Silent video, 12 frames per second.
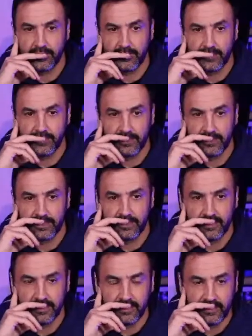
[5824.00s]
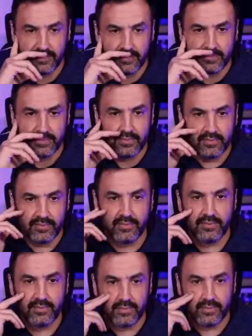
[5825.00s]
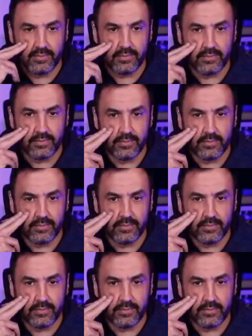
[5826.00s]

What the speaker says: Stephen in the UK, an international